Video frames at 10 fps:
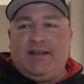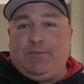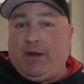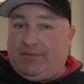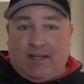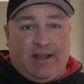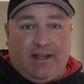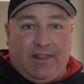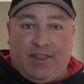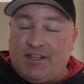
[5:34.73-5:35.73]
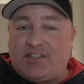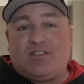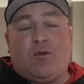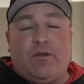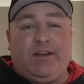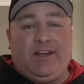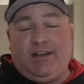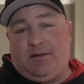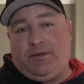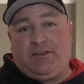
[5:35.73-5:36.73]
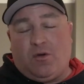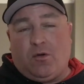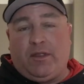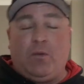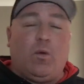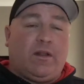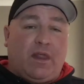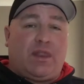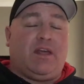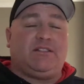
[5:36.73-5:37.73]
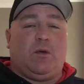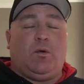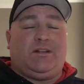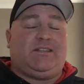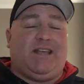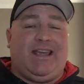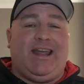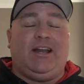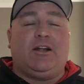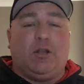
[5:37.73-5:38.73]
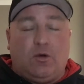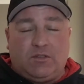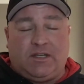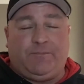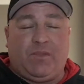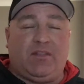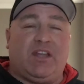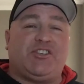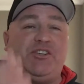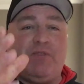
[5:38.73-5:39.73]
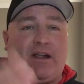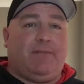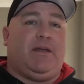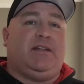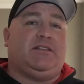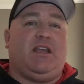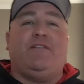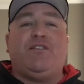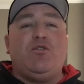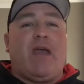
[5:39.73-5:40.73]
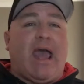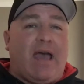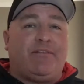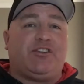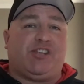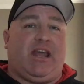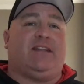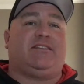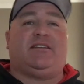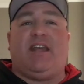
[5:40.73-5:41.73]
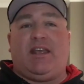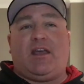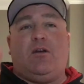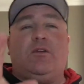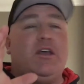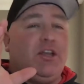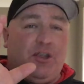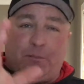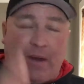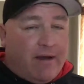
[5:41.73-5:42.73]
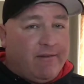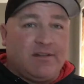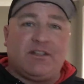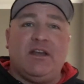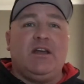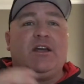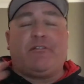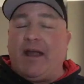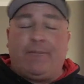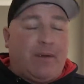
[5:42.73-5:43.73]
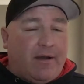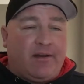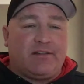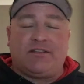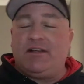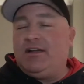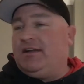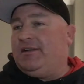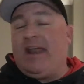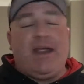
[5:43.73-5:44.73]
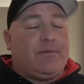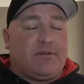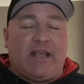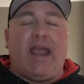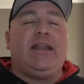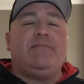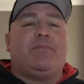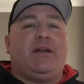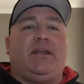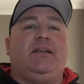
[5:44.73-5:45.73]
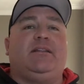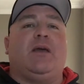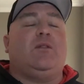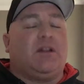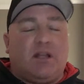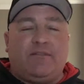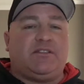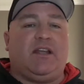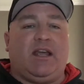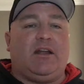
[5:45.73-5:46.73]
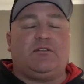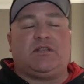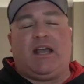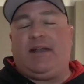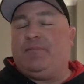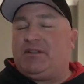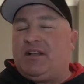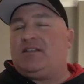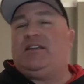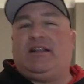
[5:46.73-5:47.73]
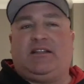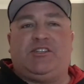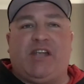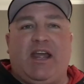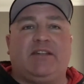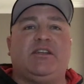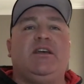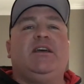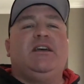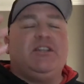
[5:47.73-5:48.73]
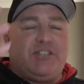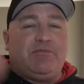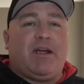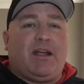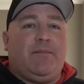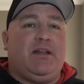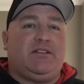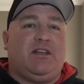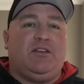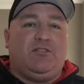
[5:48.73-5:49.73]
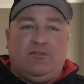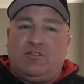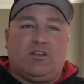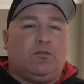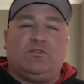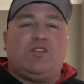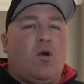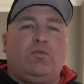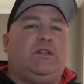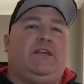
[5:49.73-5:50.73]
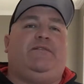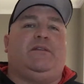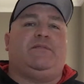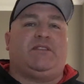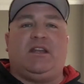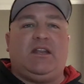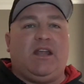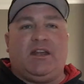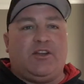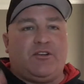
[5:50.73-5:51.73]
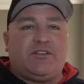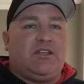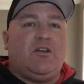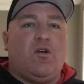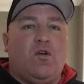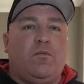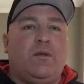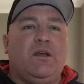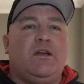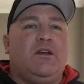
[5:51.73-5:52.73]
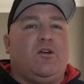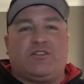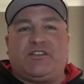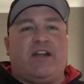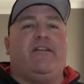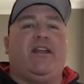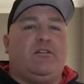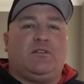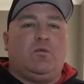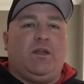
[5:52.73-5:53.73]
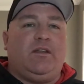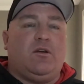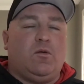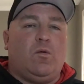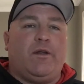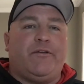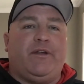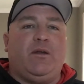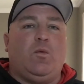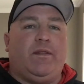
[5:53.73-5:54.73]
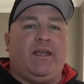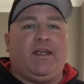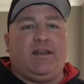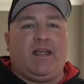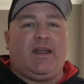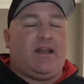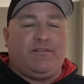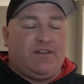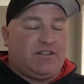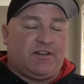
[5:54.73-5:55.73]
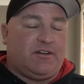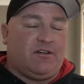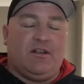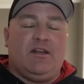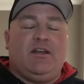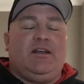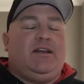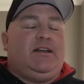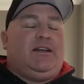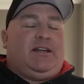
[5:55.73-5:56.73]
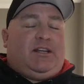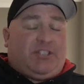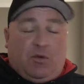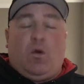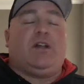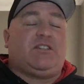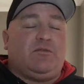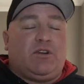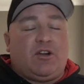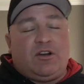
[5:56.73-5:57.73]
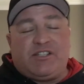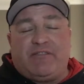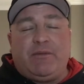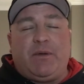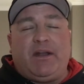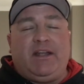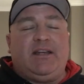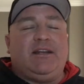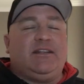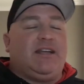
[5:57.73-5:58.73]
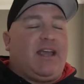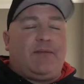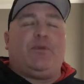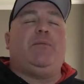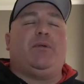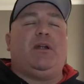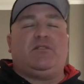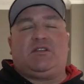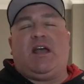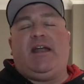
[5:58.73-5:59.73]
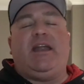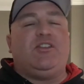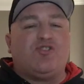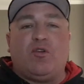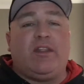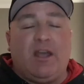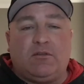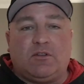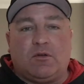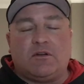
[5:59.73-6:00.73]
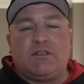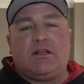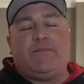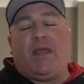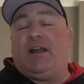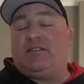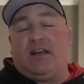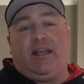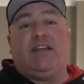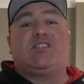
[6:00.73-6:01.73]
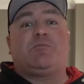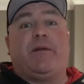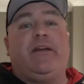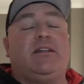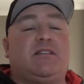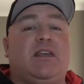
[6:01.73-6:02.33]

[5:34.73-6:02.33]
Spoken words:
But I'll tell you, this story needed to be told. And one of the things I want to say in closing that she recommends, if you have the chance to take out your parents, grandparents, neighbors, anybody that loves to get outside but doesn't get the chance, she recommends that you do so. Don't leave them sitting in a nursing home or staring out the window wondering when they can get a visitor. She wants to encourage everybody to get people outside, enjoy the outdoors, and I'll tell you, experience the